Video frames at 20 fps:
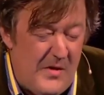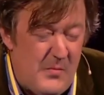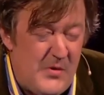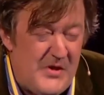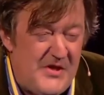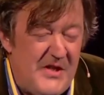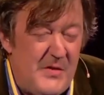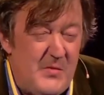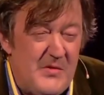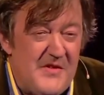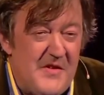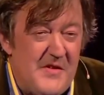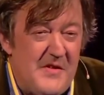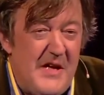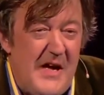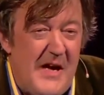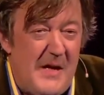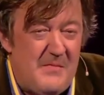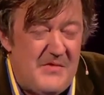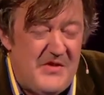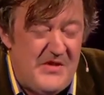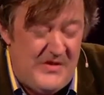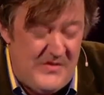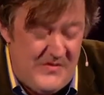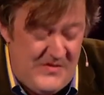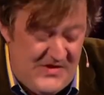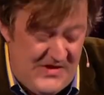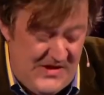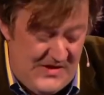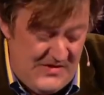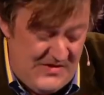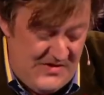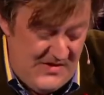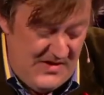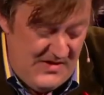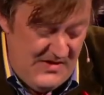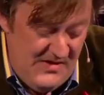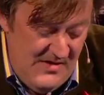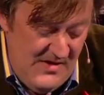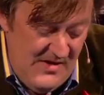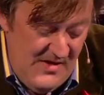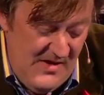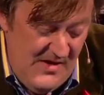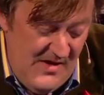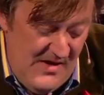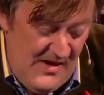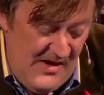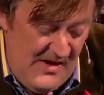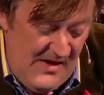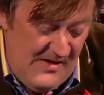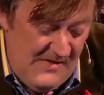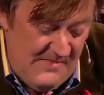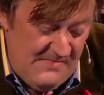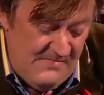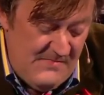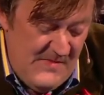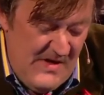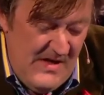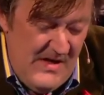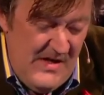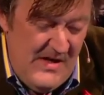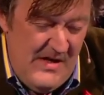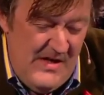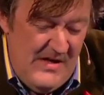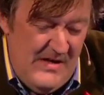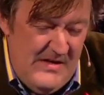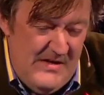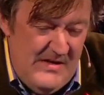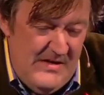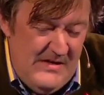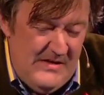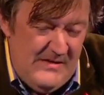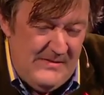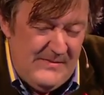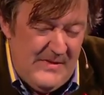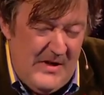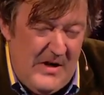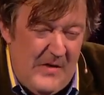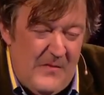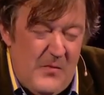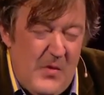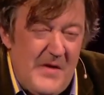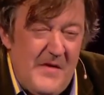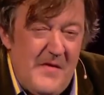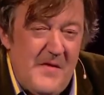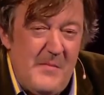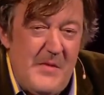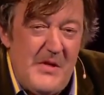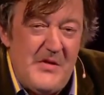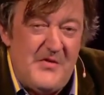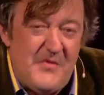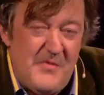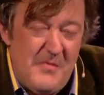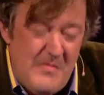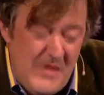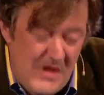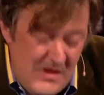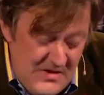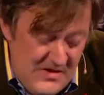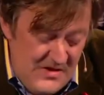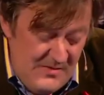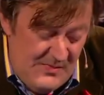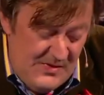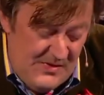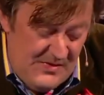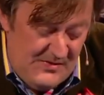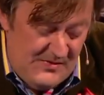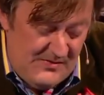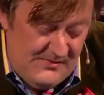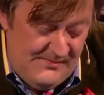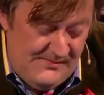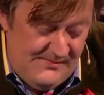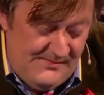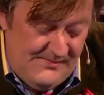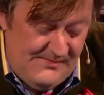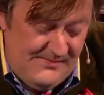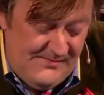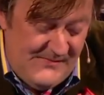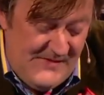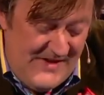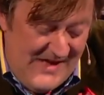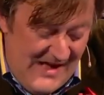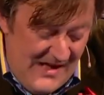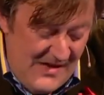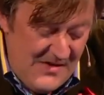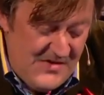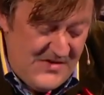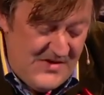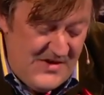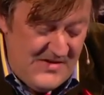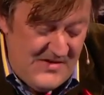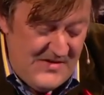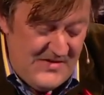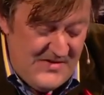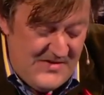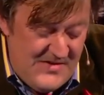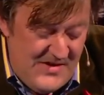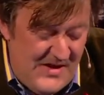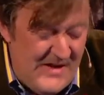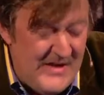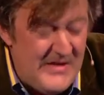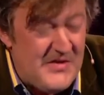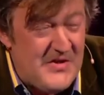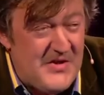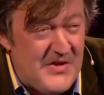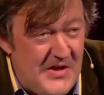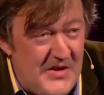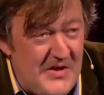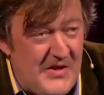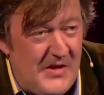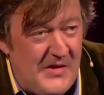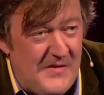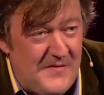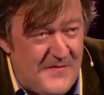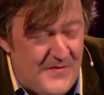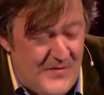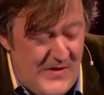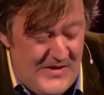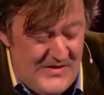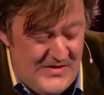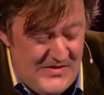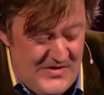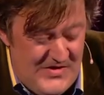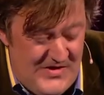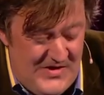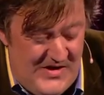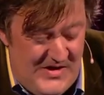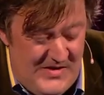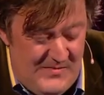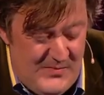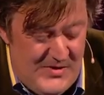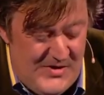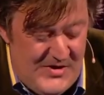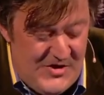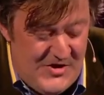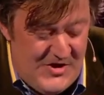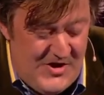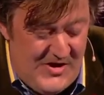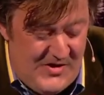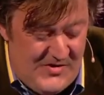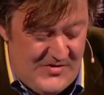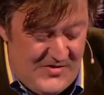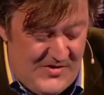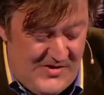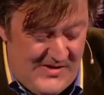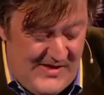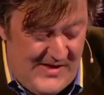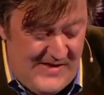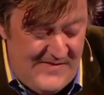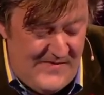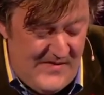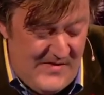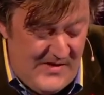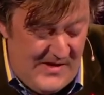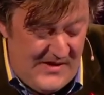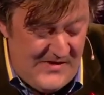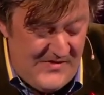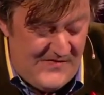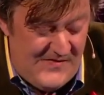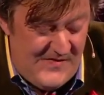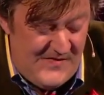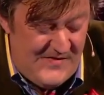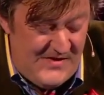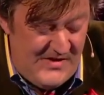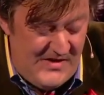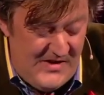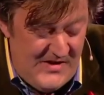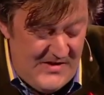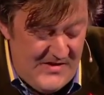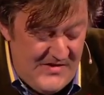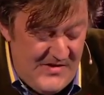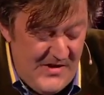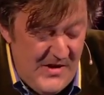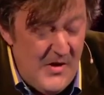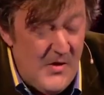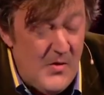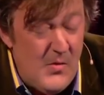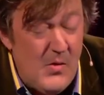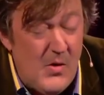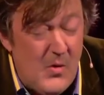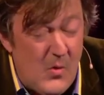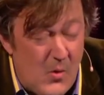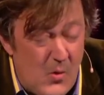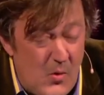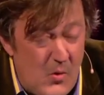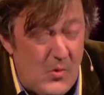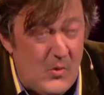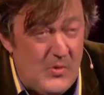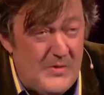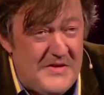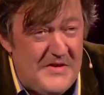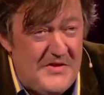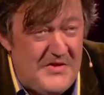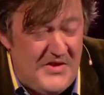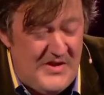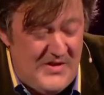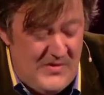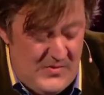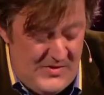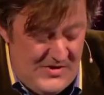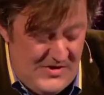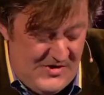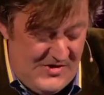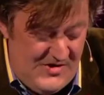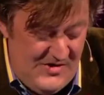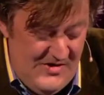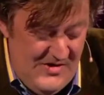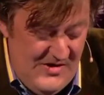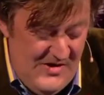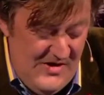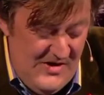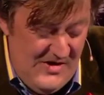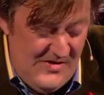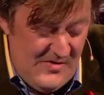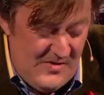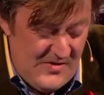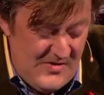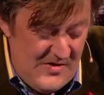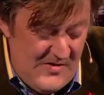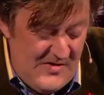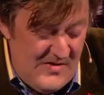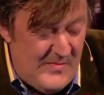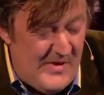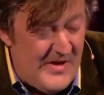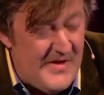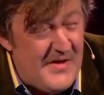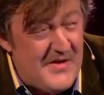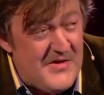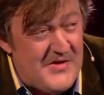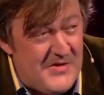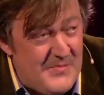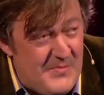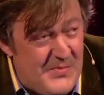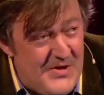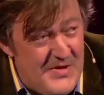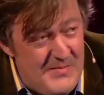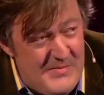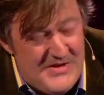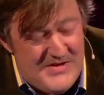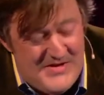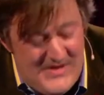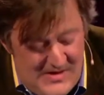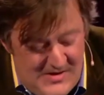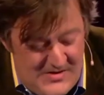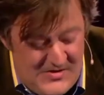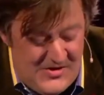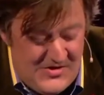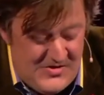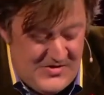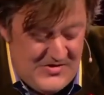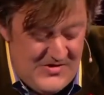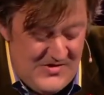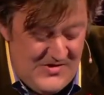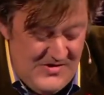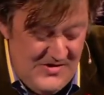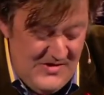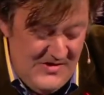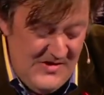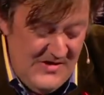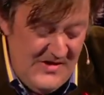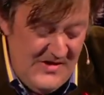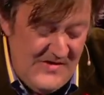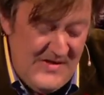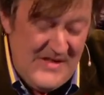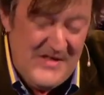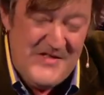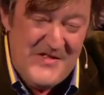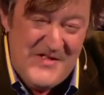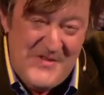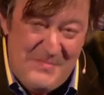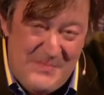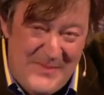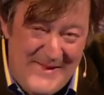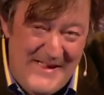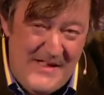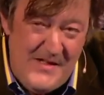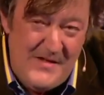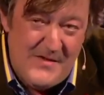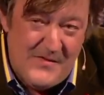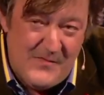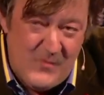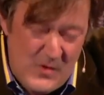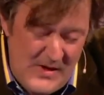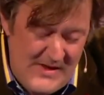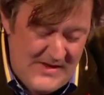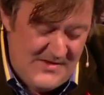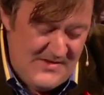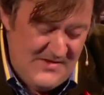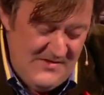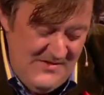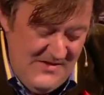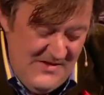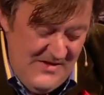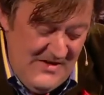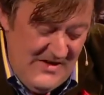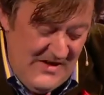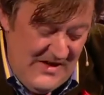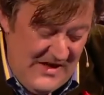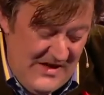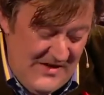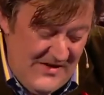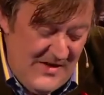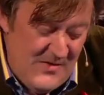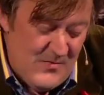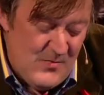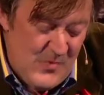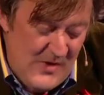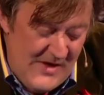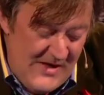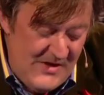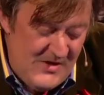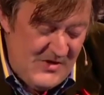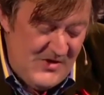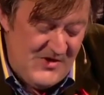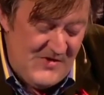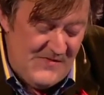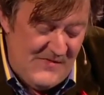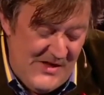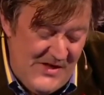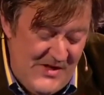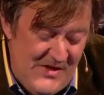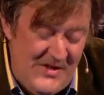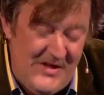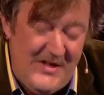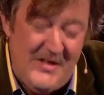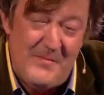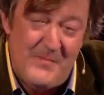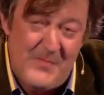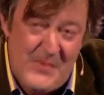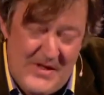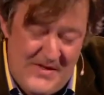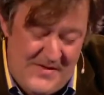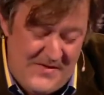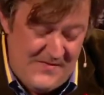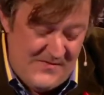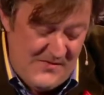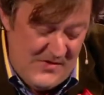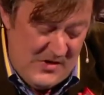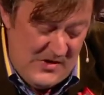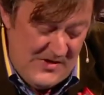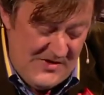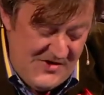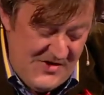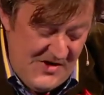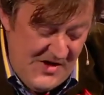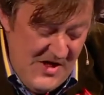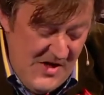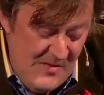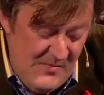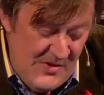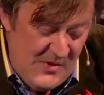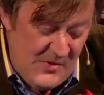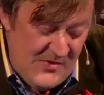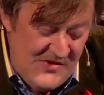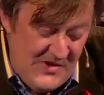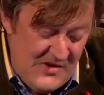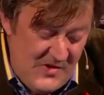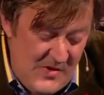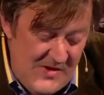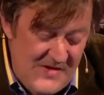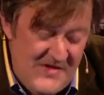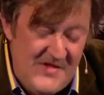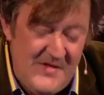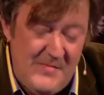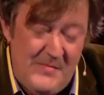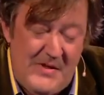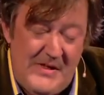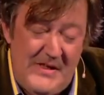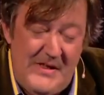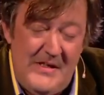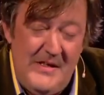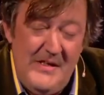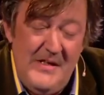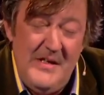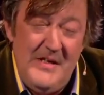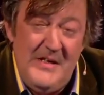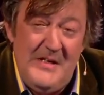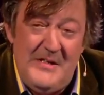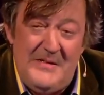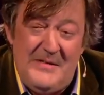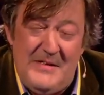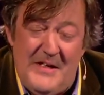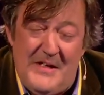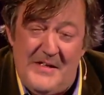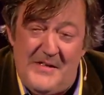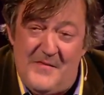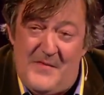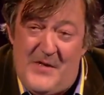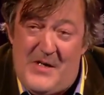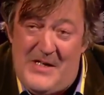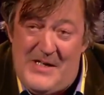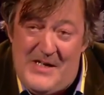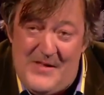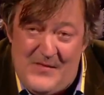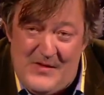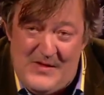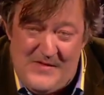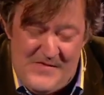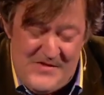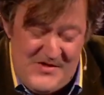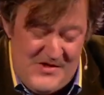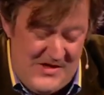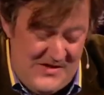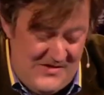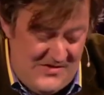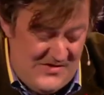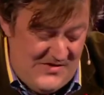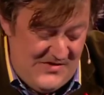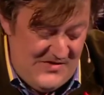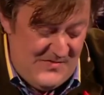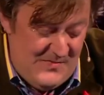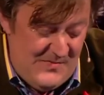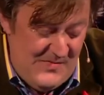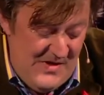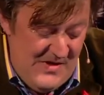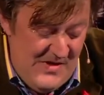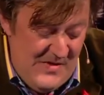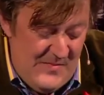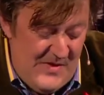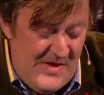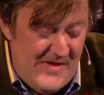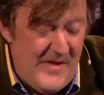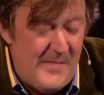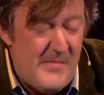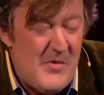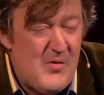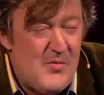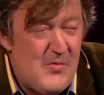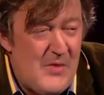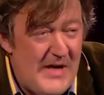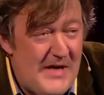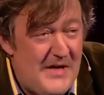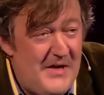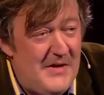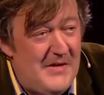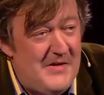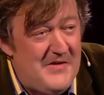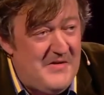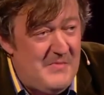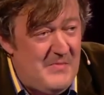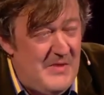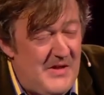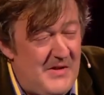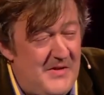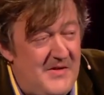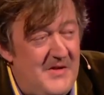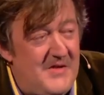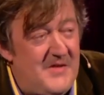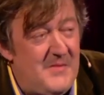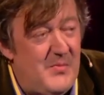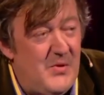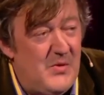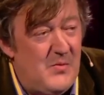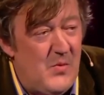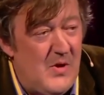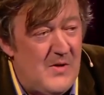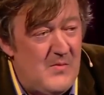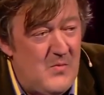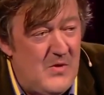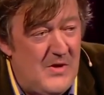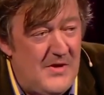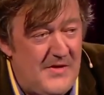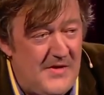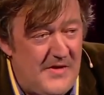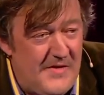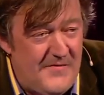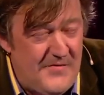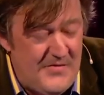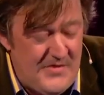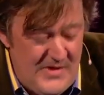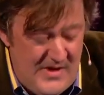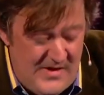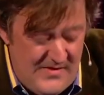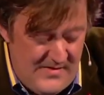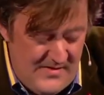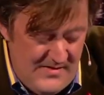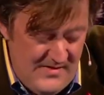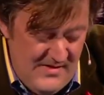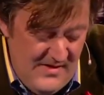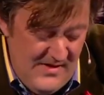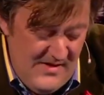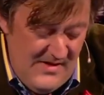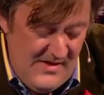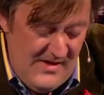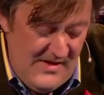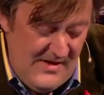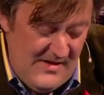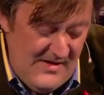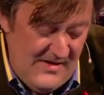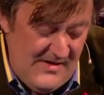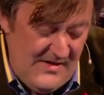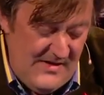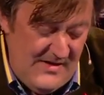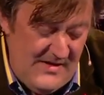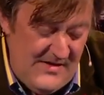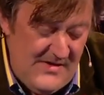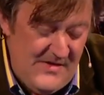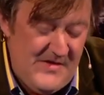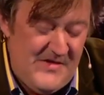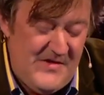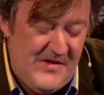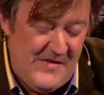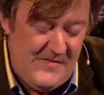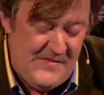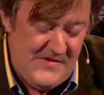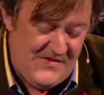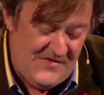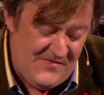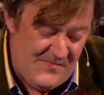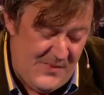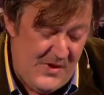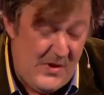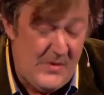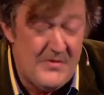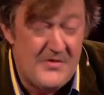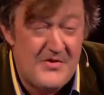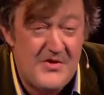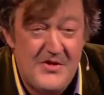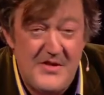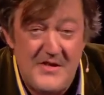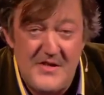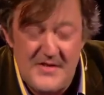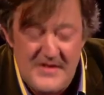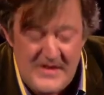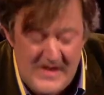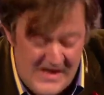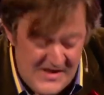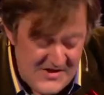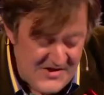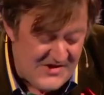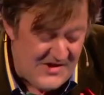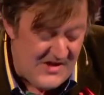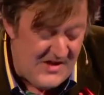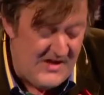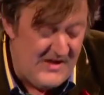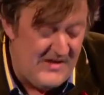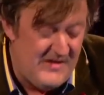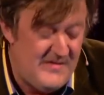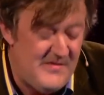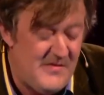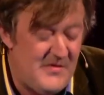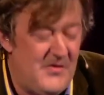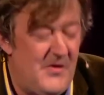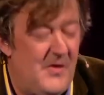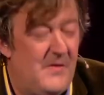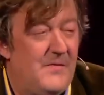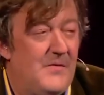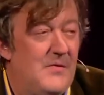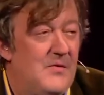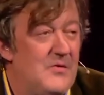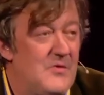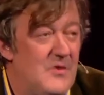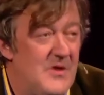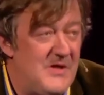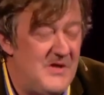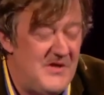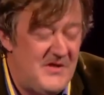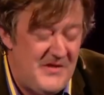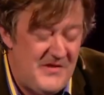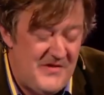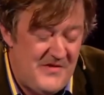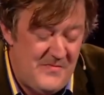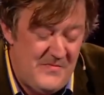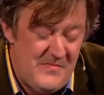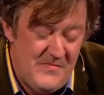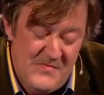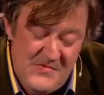which he was at the absolute center, of one of the most remarkable, talented and tight circle of friends in British cultural life of the last 50 years, who are all distinguished, not only by their supreme intelligence, their speed of wit, their range of learning and breadth of knowledge, but also quite simply, at the very level of the sentence, by their miraculous ability to put one word after another in the service of poetry, the essay, the novel, criticism,